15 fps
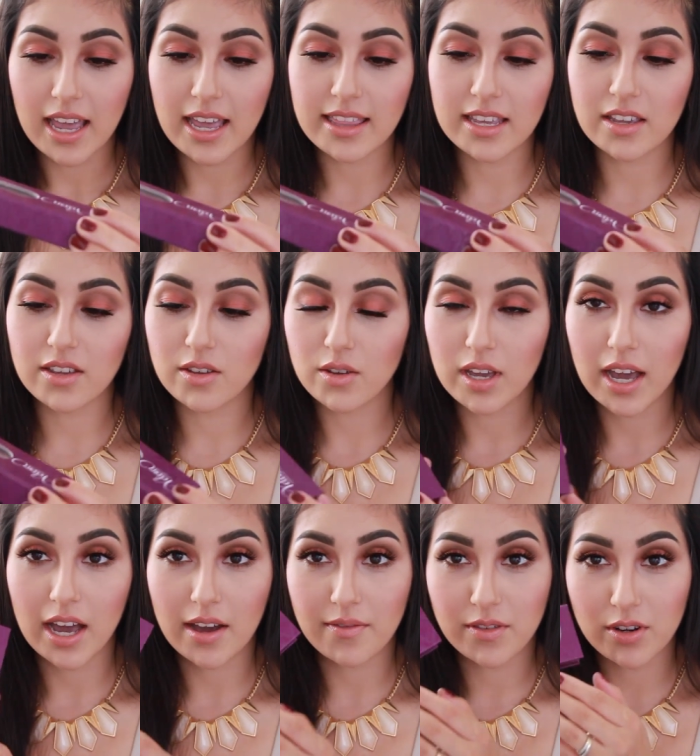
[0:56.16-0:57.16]
And then you
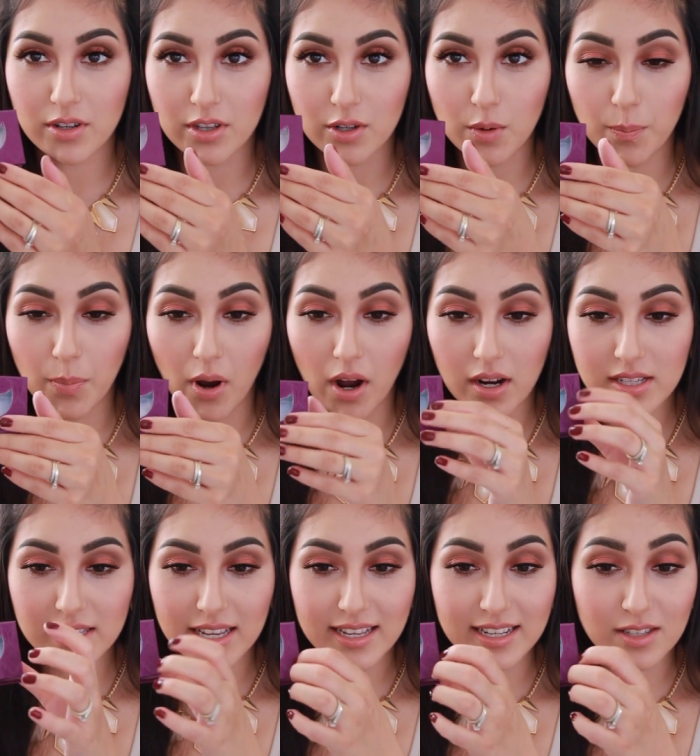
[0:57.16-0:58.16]
have your little
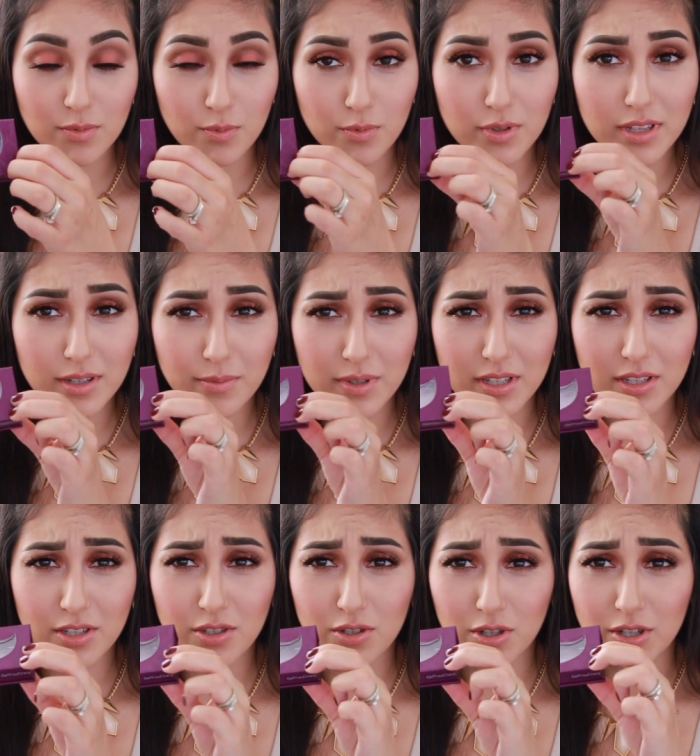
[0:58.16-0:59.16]
box and it's really, really
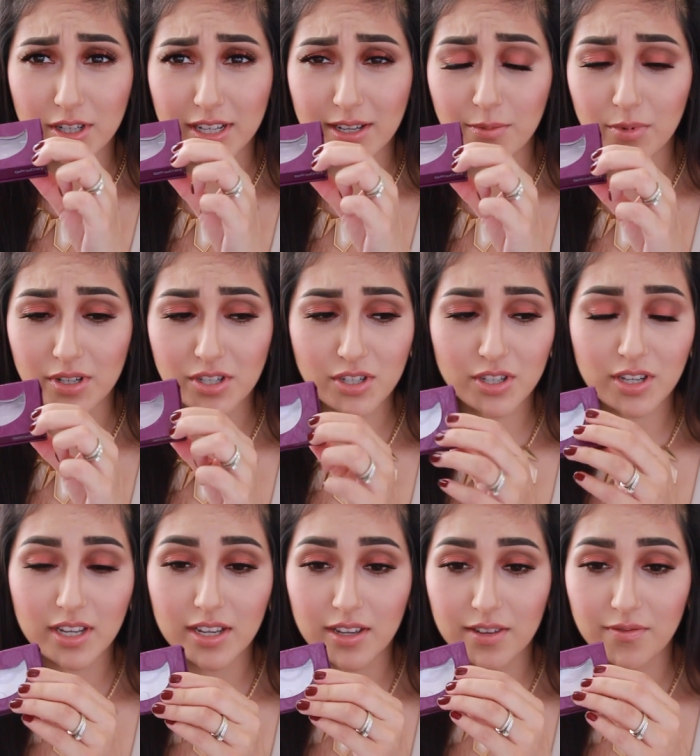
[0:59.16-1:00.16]
sturdy,
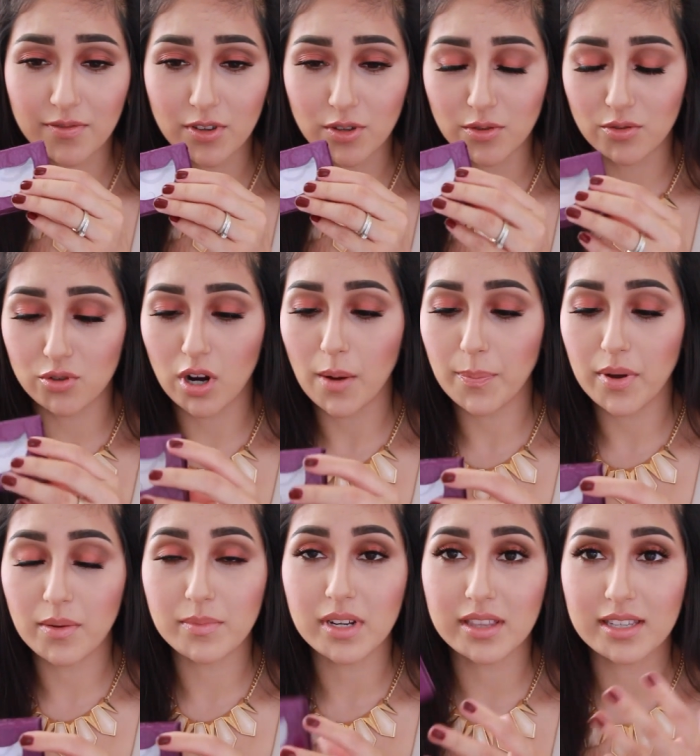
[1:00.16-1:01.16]
which if you drop
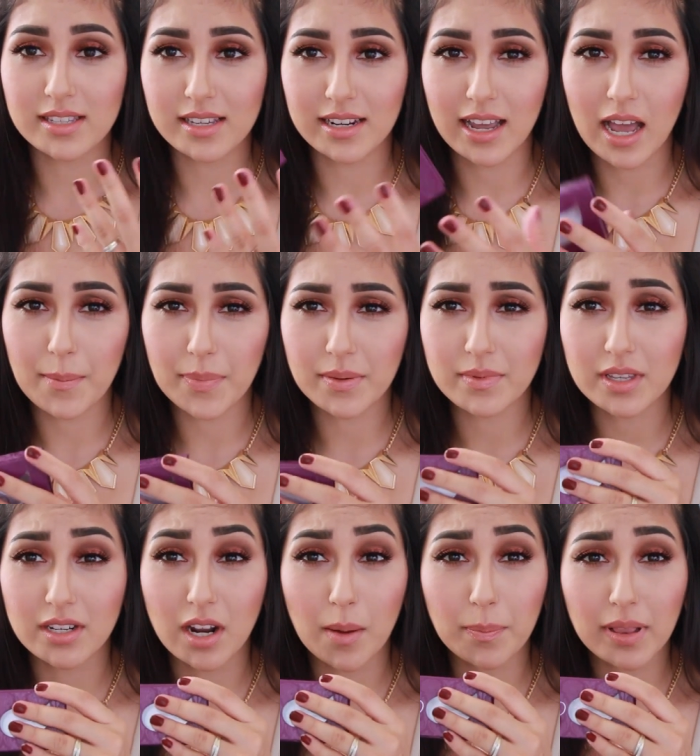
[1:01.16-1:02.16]
them, nothing's going to happen.
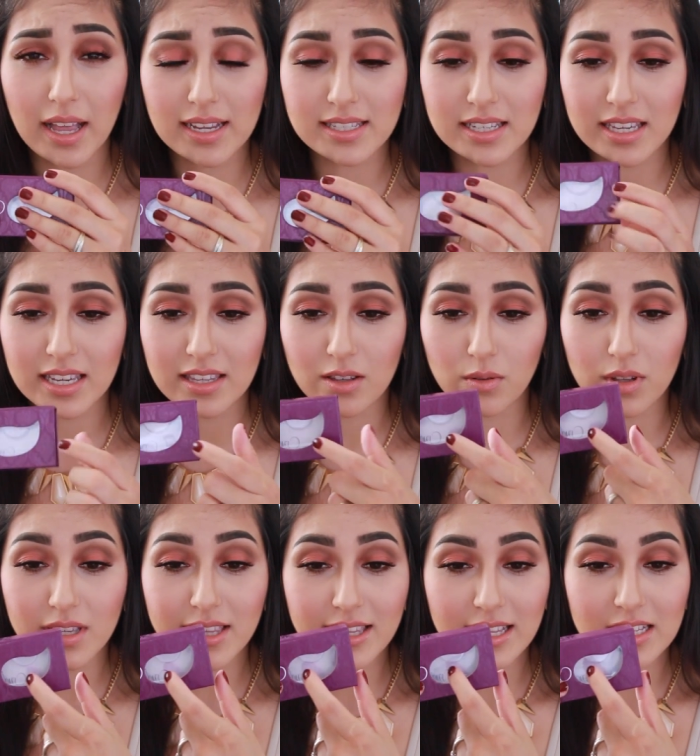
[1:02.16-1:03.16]
They're not plasticky. The
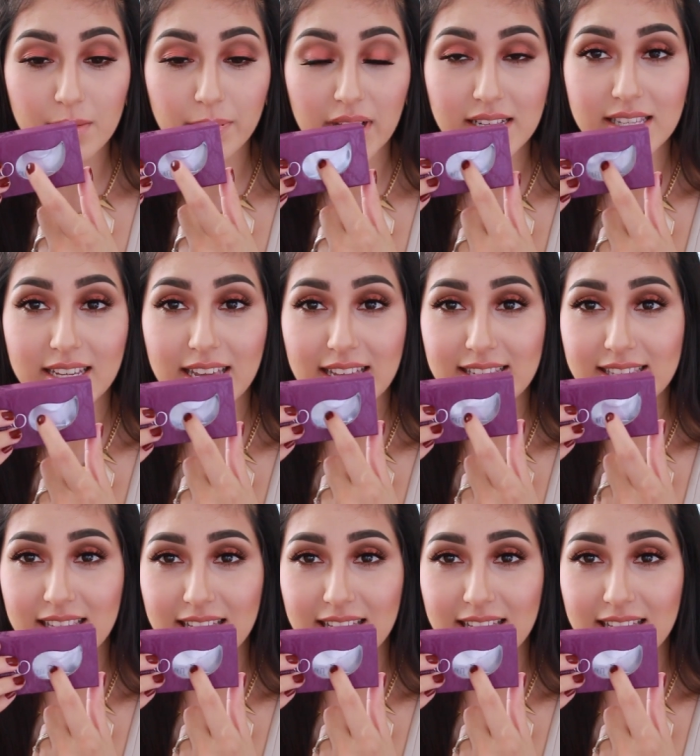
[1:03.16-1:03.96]
only thing that's plastic is